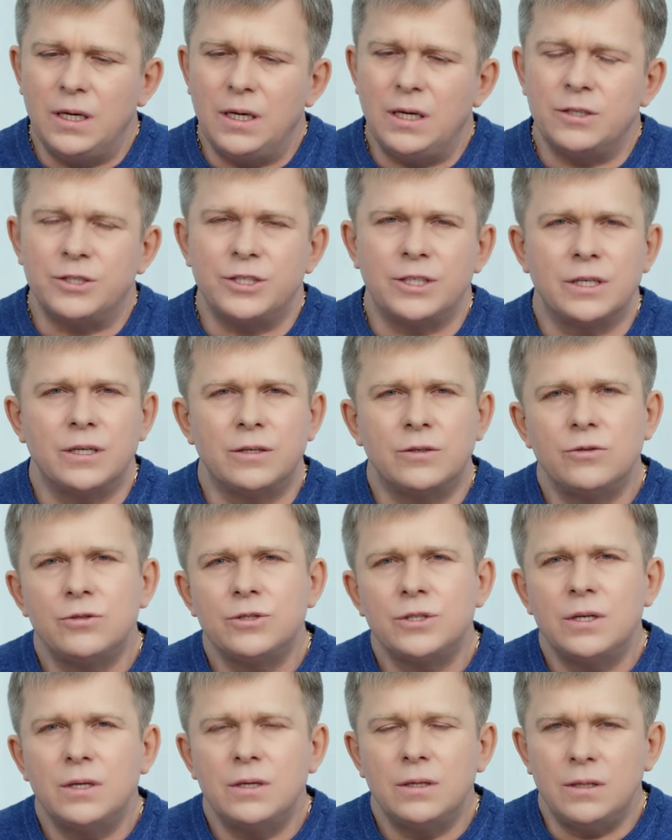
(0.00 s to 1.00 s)
Either something
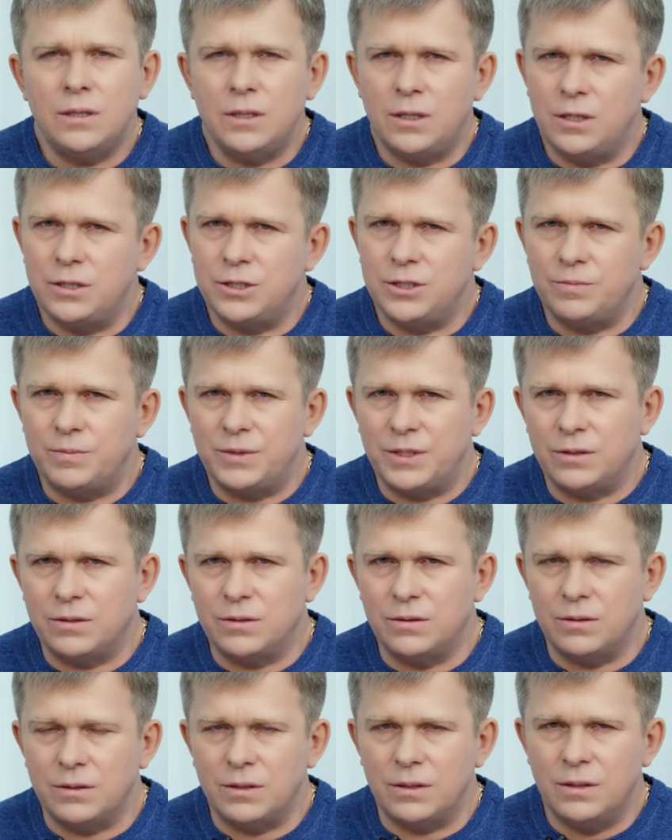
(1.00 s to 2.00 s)
good or
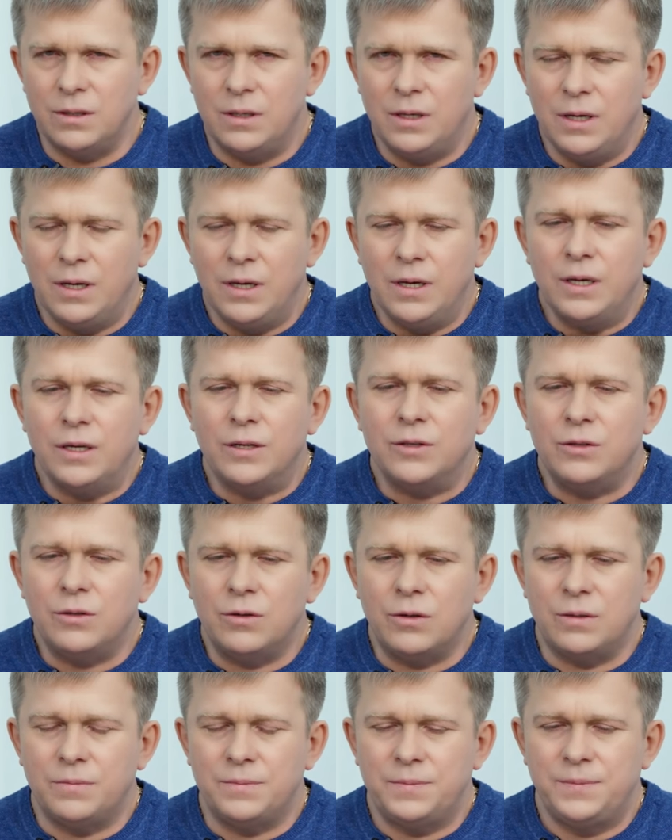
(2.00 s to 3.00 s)
something bad.
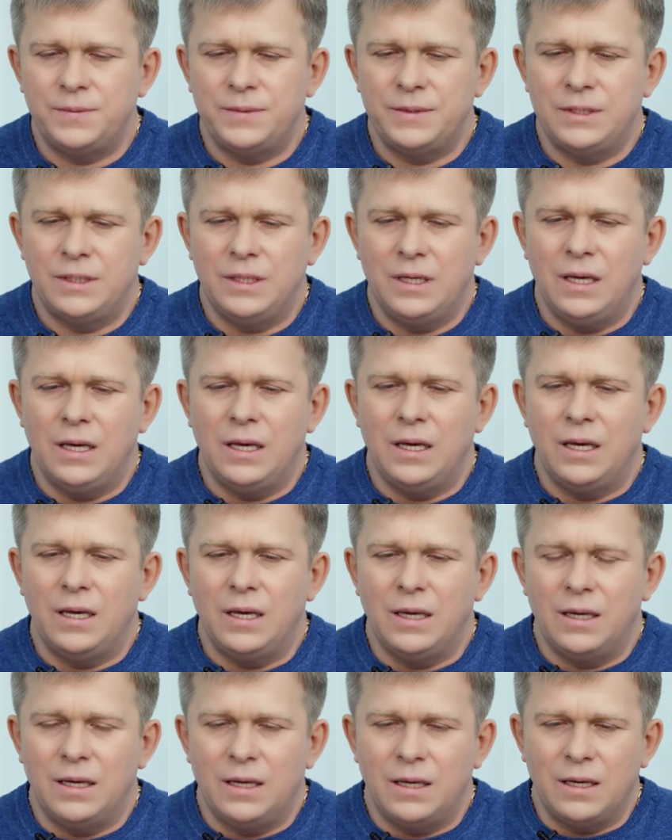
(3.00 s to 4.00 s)
However,
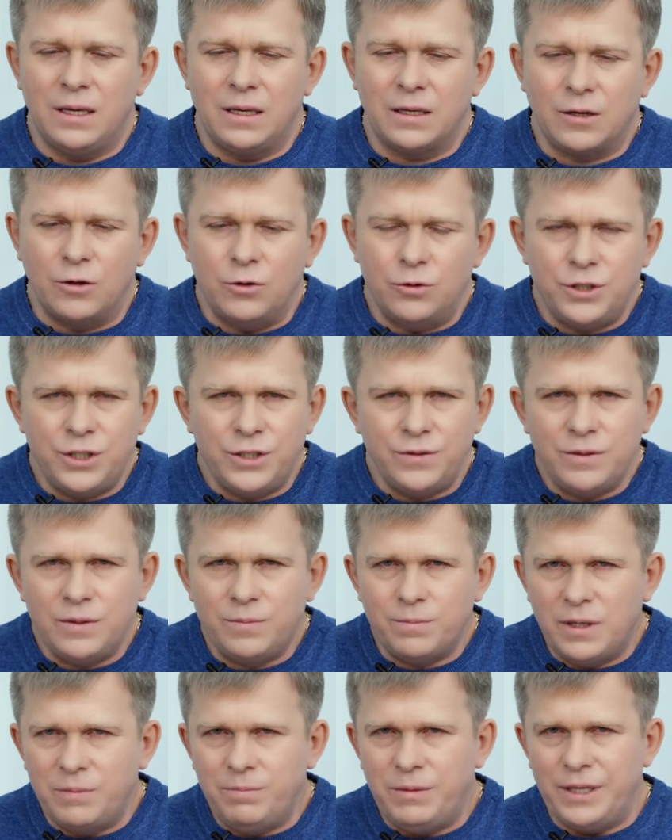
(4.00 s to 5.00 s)
the
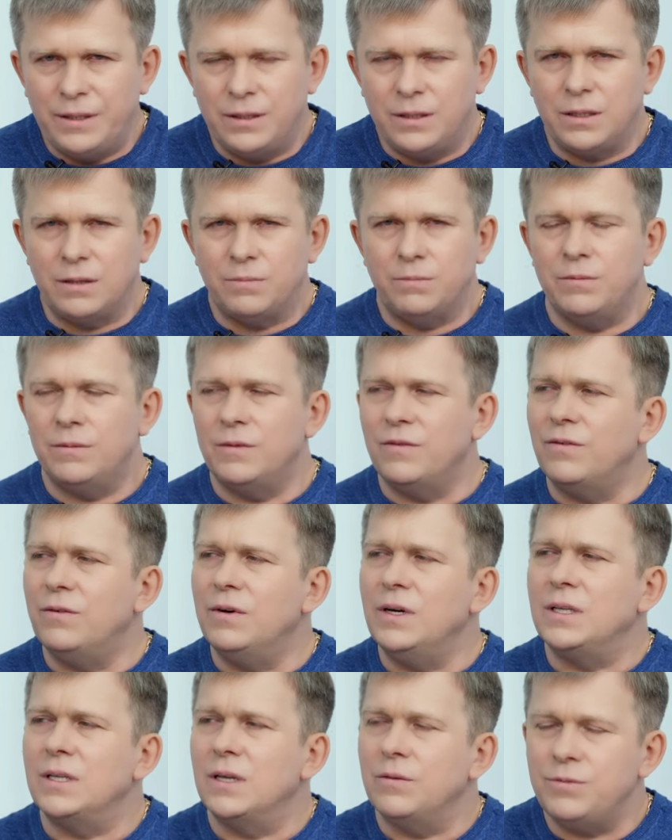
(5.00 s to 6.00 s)
pivotal point in
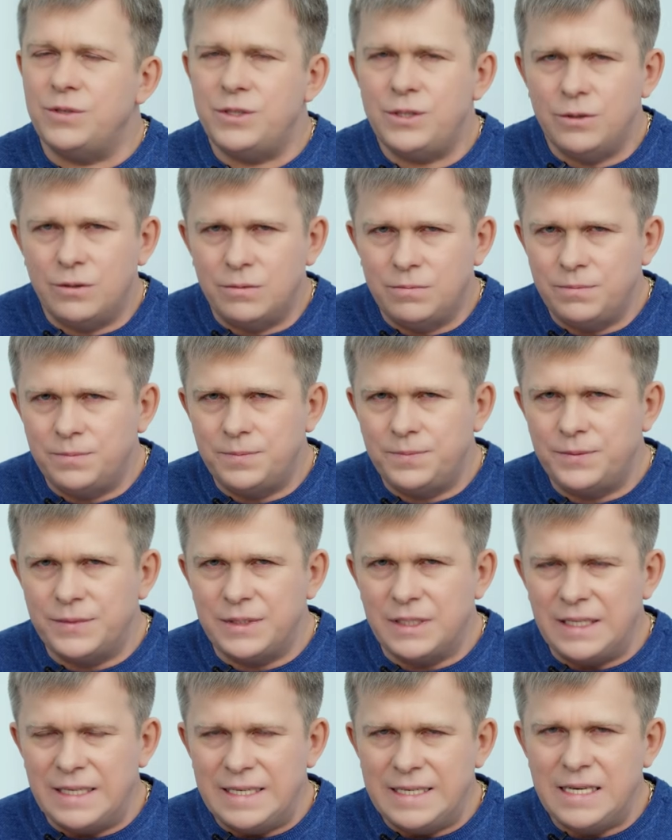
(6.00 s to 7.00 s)
all of this
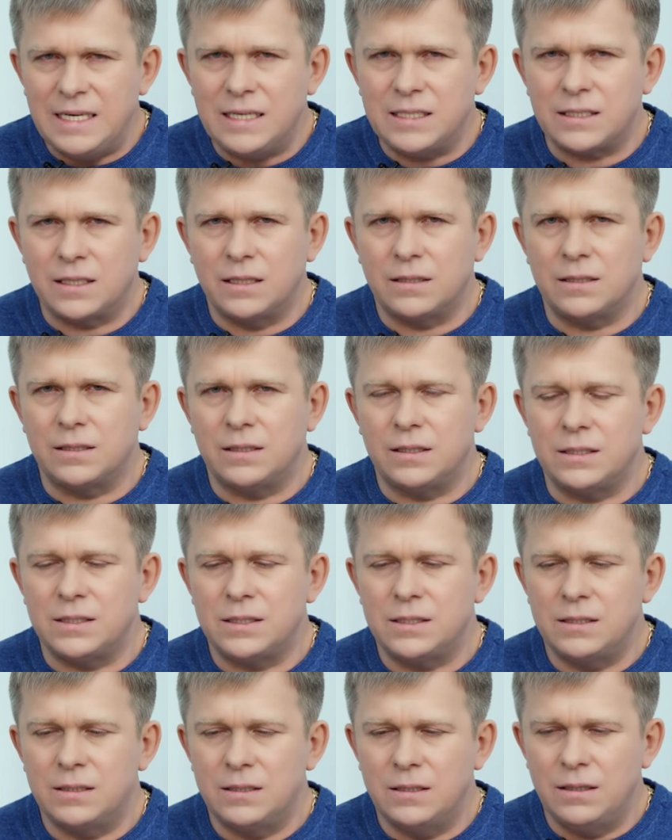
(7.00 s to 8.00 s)
is this
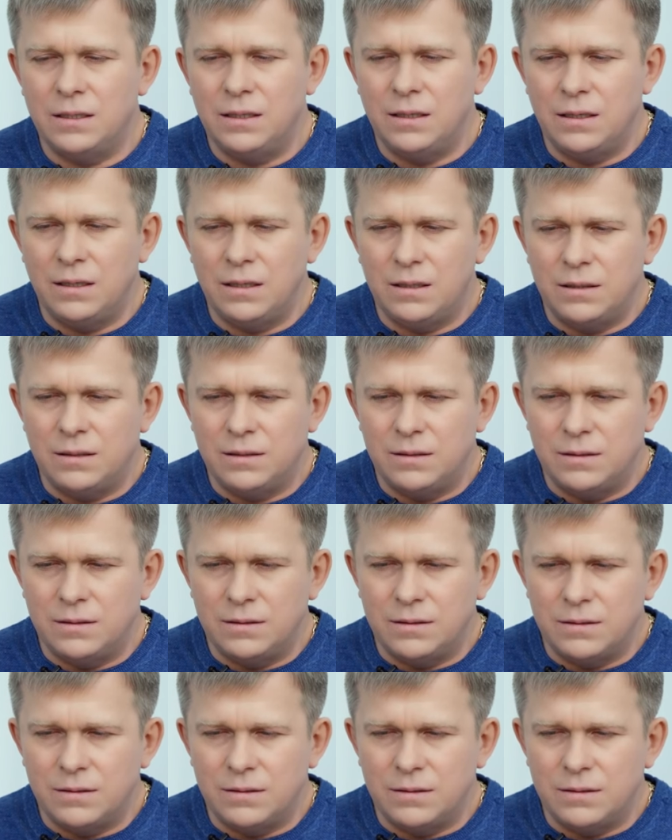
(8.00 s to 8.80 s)
very event.